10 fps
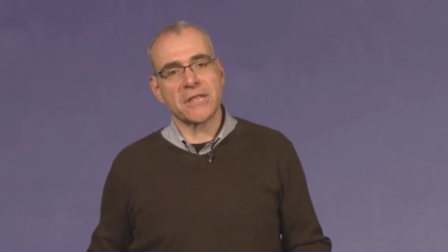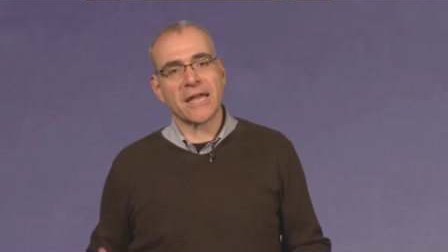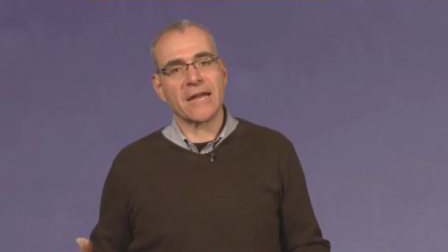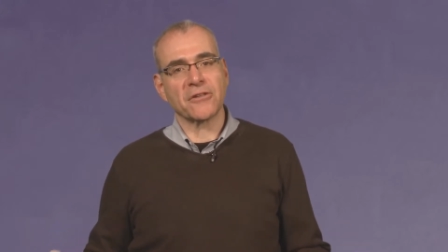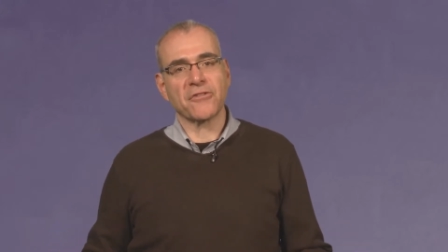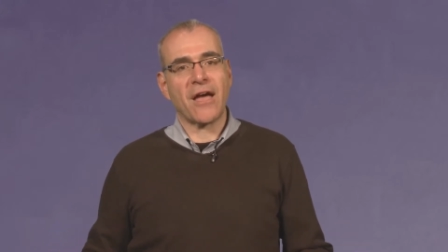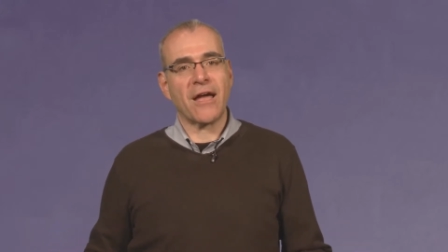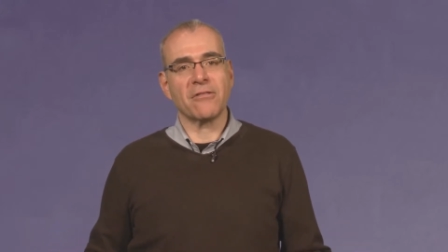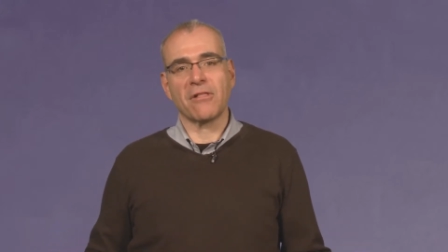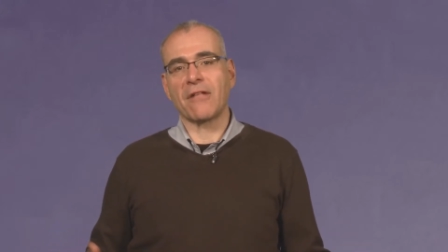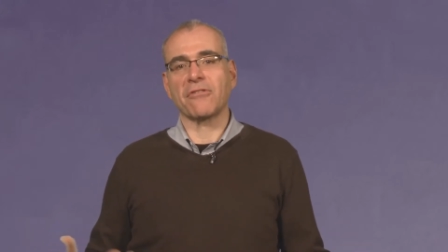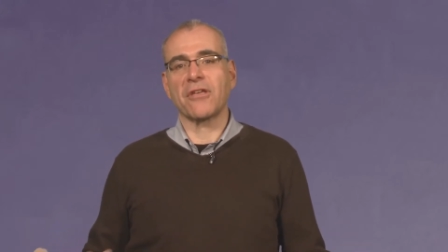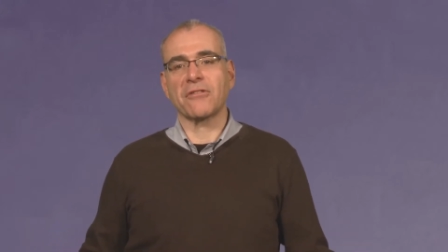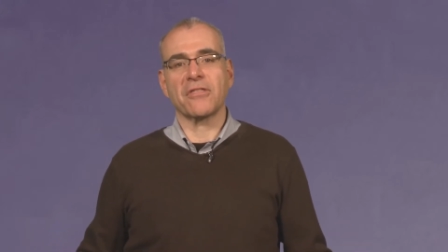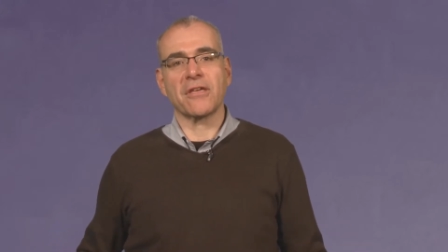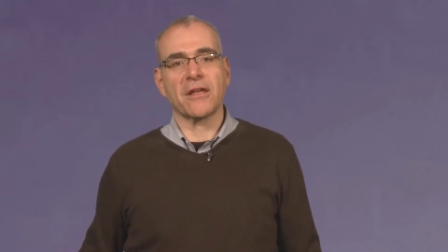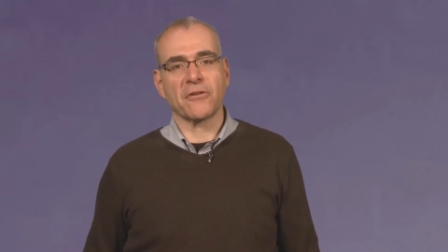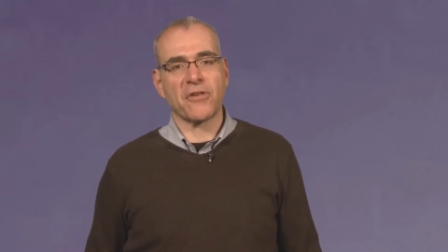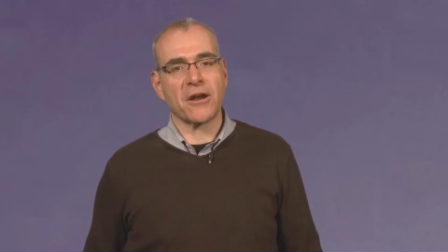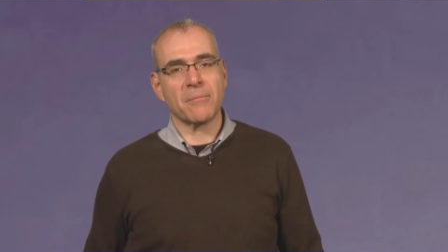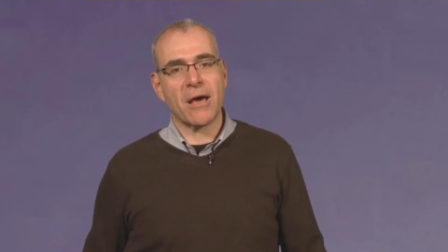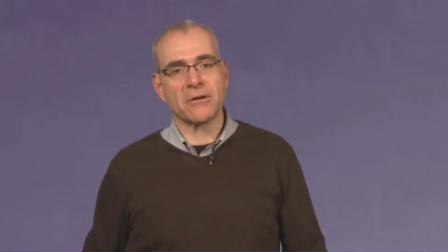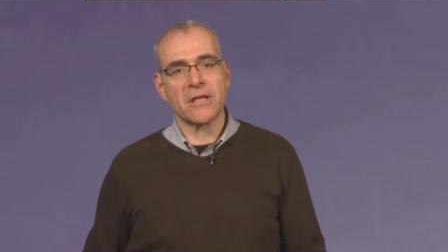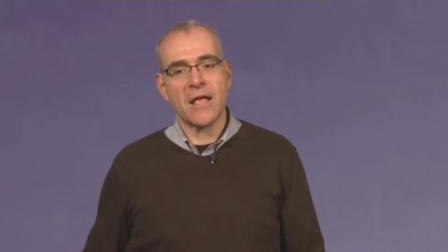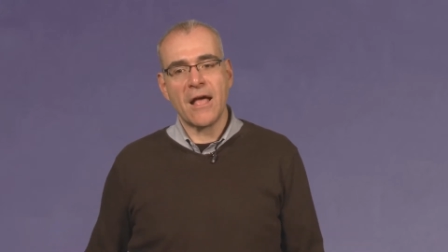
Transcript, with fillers: They can't decide. There are lots of things that they get excited about.